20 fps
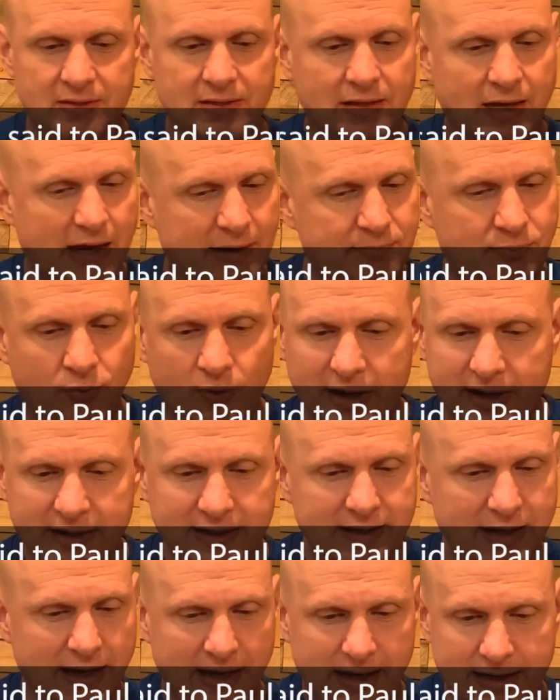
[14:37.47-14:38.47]
I pray to
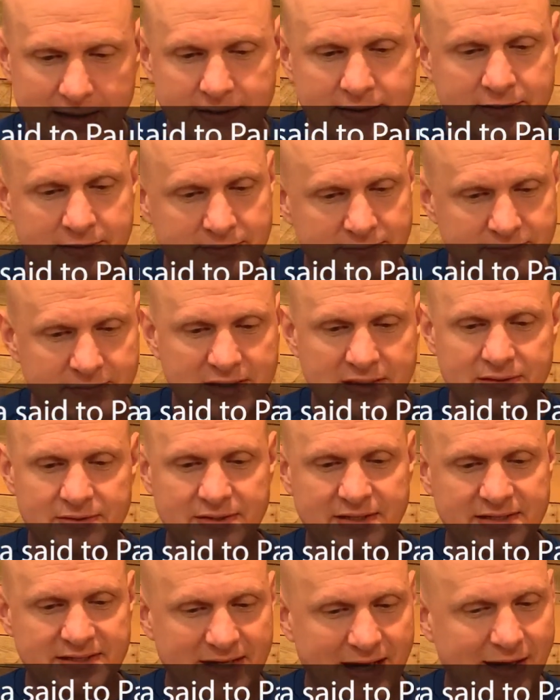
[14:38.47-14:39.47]
God
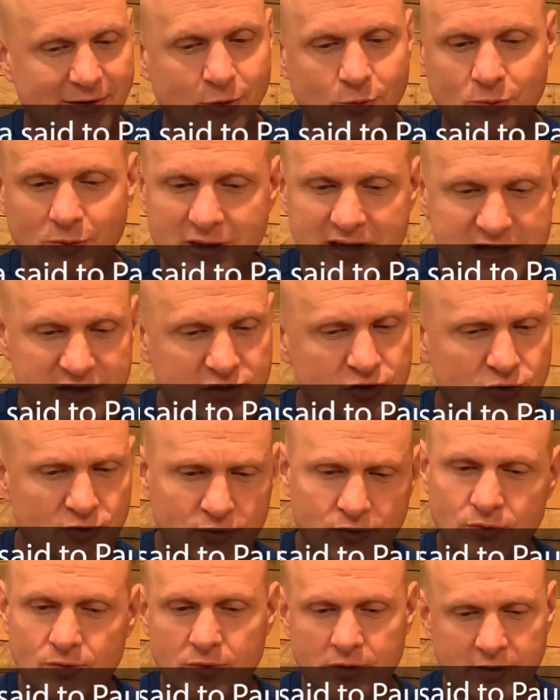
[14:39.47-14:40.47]
that not only
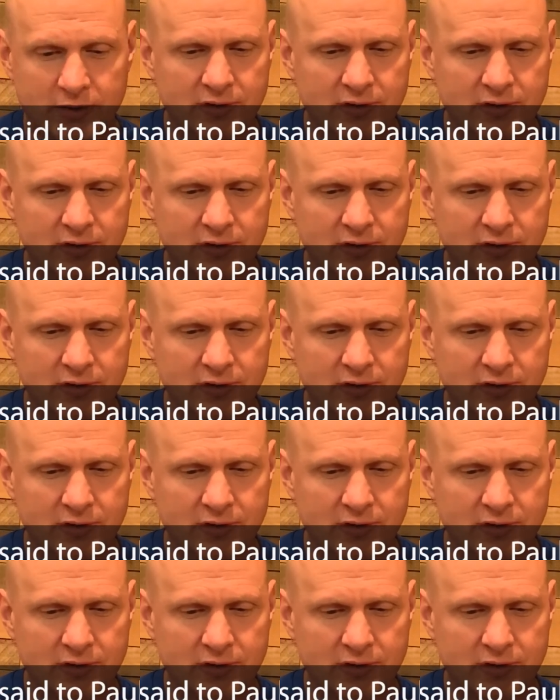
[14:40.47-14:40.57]
you,